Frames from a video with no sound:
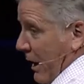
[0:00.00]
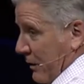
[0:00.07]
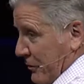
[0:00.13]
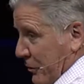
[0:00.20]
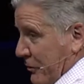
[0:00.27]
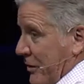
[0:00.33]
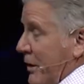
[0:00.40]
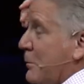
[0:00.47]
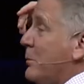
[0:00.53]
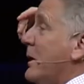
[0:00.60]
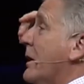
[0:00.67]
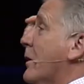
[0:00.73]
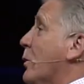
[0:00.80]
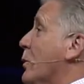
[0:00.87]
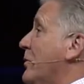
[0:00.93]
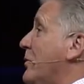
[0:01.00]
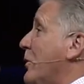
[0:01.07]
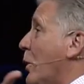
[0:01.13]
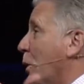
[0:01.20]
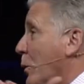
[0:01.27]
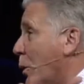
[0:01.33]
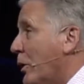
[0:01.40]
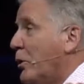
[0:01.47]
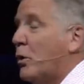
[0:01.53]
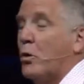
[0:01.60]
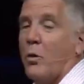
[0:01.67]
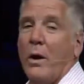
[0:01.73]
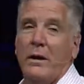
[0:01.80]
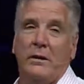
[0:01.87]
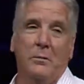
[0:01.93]
Dr. Tim Deal was the only one who
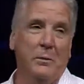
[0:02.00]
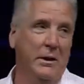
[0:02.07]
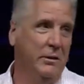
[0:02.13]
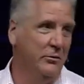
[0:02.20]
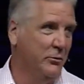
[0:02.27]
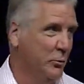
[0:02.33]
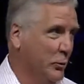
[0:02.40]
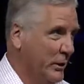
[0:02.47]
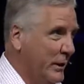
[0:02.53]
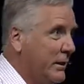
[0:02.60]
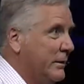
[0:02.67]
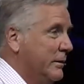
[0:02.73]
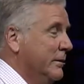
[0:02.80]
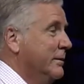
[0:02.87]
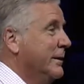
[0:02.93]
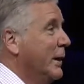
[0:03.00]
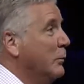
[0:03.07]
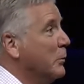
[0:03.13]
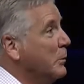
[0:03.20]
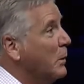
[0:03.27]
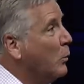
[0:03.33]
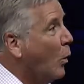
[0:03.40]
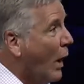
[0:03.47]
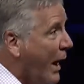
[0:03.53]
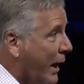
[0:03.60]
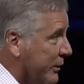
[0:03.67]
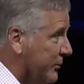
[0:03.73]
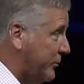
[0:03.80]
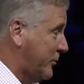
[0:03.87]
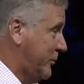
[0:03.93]
corrected me this week. That would be
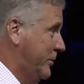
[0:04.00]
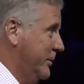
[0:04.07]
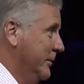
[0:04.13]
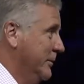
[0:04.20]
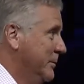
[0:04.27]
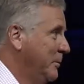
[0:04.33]
west.